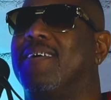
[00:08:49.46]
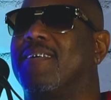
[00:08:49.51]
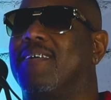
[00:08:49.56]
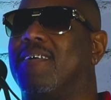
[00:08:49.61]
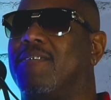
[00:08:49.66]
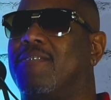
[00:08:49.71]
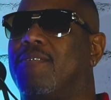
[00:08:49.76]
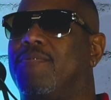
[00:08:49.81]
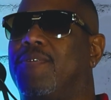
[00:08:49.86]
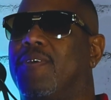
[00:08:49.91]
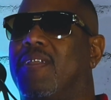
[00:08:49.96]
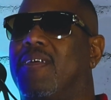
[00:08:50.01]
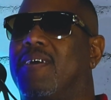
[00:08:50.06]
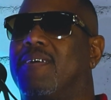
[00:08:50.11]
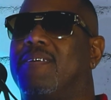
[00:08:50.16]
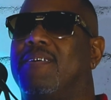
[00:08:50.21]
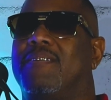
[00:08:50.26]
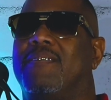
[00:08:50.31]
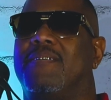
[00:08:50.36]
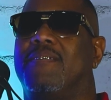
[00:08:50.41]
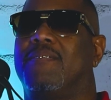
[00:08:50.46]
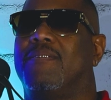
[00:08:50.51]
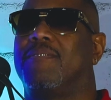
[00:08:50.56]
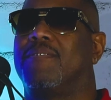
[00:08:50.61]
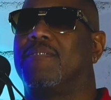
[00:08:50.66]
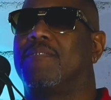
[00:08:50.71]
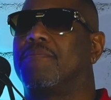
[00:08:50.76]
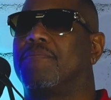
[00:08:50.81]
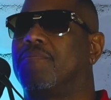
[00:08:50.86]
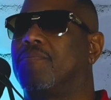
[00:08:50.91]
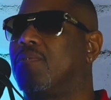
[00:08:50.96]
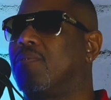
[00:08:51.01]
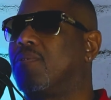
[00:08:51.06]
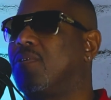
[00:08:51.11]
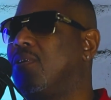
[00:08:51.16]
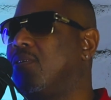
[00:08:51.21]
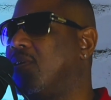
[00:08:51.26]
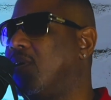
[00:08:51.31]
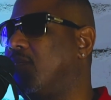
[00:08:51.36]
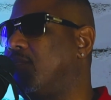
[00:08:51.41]
Because she felt I couldn't,
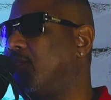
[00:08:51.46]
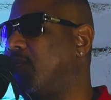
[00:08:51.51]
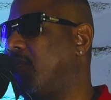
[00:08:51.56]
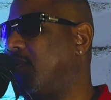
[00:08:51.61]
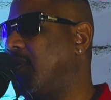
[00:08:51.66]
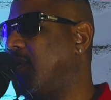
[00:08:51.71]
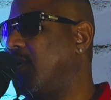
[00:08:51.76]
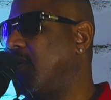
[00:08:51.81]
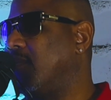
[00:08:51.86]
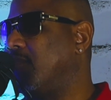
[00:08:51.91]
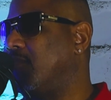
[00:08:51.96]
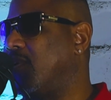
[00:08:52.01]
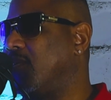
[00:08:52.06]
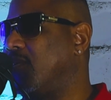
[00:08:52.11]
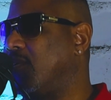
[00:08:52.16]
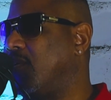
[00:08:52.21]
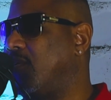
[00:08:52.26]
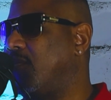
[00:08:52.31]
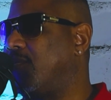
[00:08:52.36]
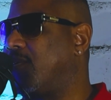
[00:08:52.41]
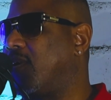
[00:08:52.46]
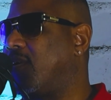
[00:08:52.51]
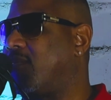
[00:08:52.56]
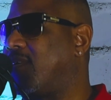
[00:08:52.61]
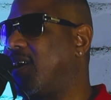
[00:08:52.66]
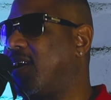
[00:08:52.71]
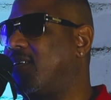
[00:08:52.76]
you know, maneuver around